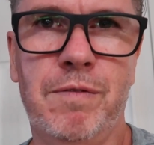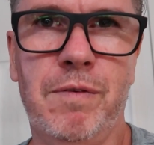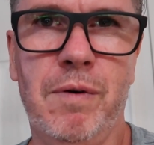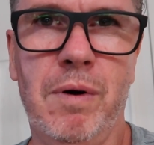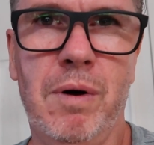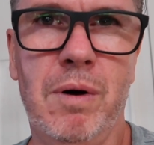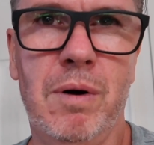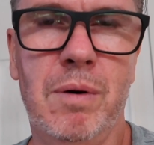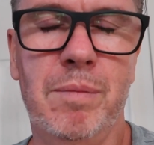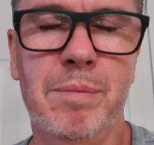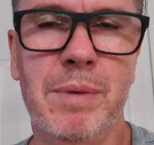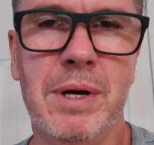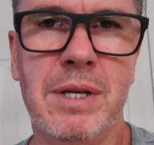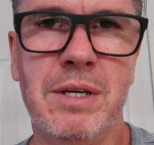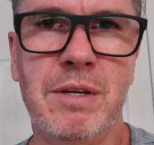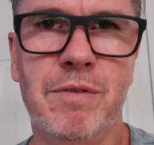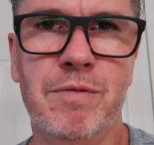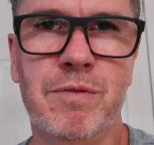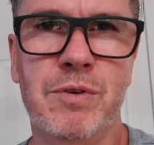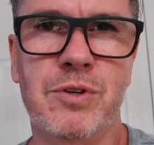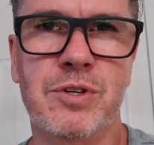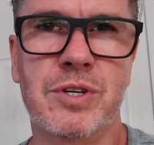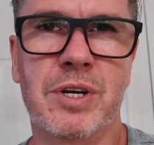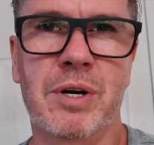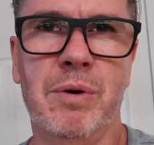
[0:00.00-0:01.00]
from a
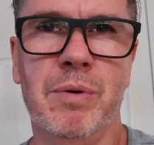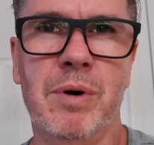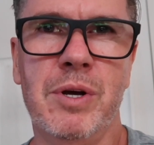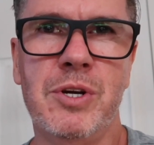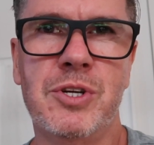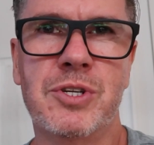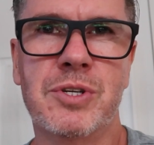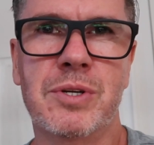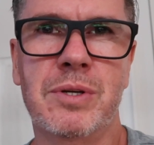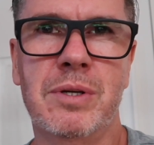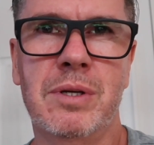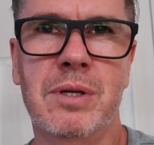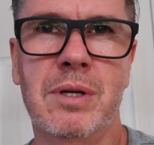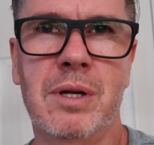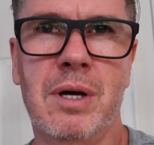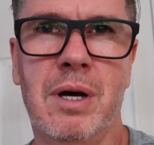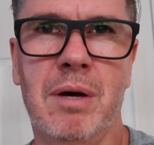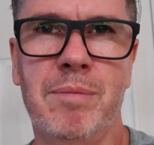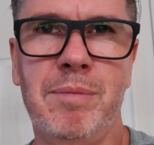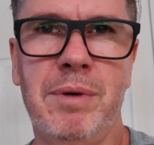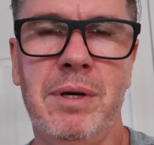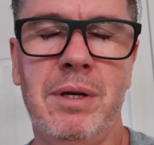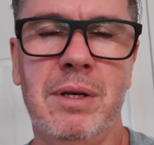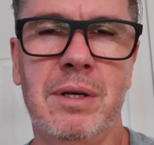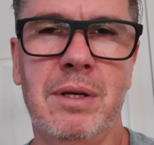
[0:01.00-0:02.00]
different generation.
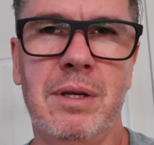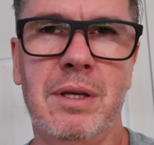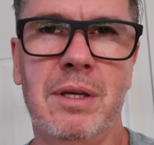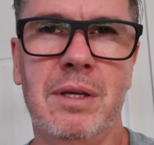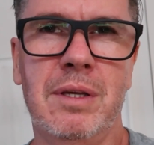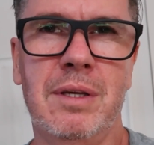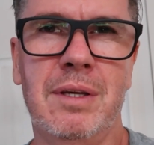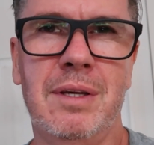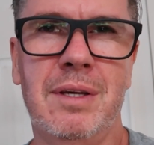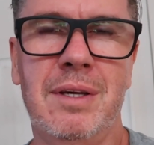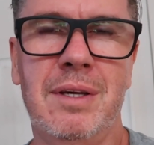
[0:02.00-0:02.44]
I mean,